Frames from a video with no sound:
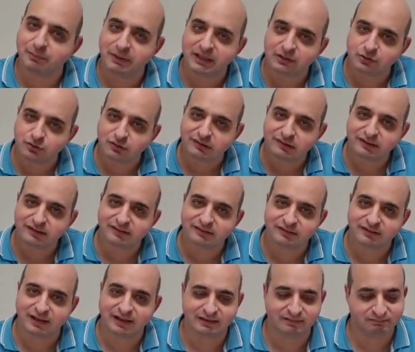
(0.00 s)
meat
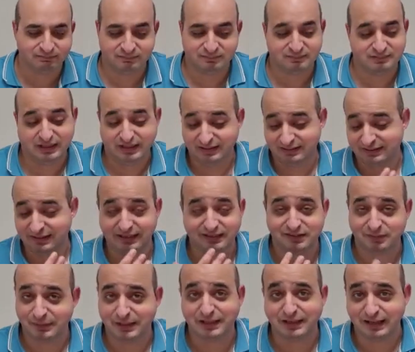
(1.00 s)
juices and like, it
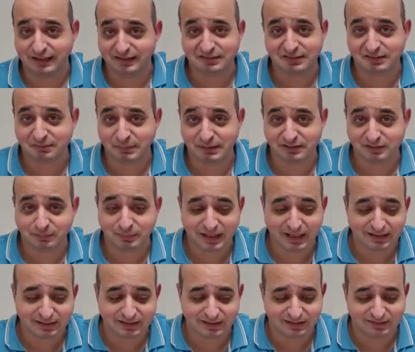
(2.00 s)
tends to be the nicest piece of
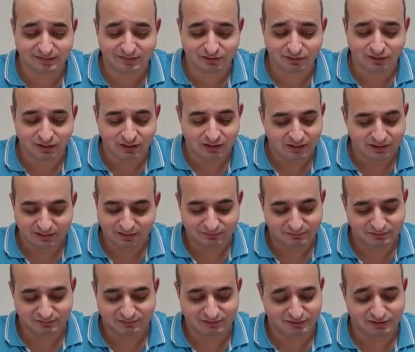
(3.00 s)
bread then. So
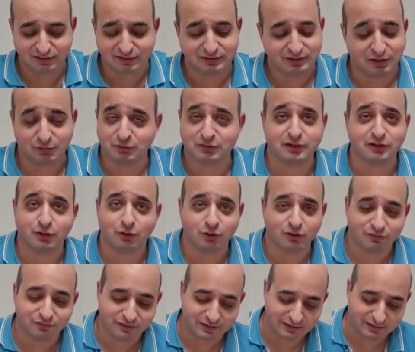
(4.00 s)
just went down a lot
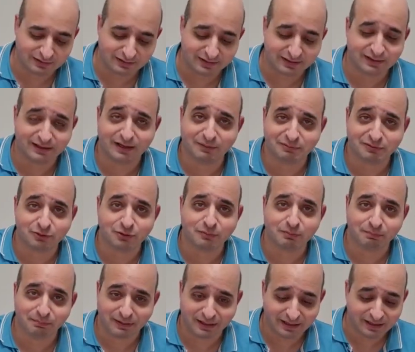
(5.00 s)
of that like an absolute
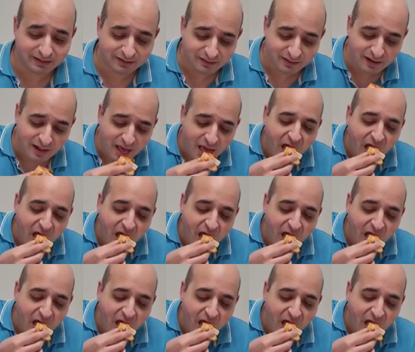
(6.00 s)
pig.